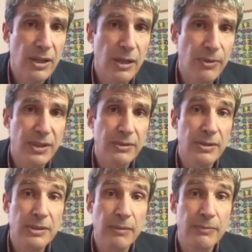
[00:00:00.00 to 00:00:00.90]
carpal
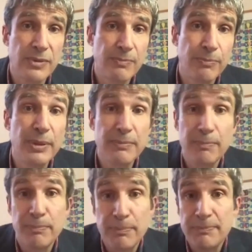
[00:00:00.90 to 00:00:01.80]
tunnel symptoms,
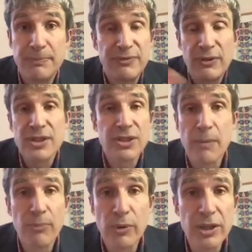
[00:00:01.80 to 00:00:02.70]
for
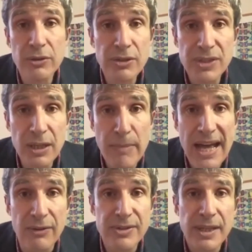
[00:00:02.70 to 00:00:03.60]
example, when you're using a
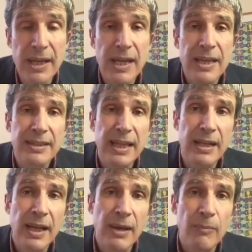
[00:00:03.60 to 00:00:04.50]
mouse, then
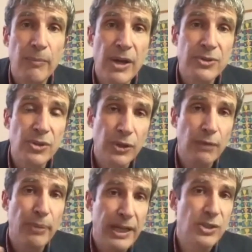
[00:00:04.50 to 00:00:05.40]
most
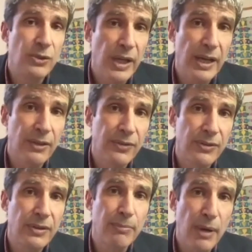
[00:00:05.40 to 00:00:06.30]
occupational health
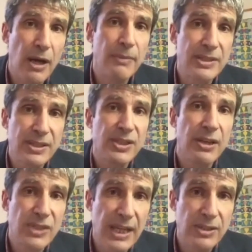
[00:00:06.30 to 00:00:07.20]
departments
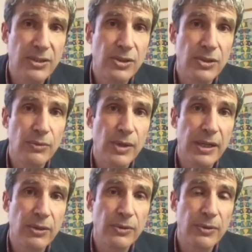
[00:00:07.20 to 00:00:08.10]
associated to your work
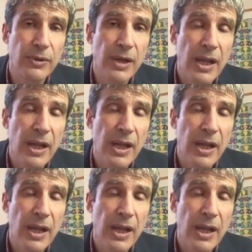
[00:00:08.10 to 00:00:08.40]
or, or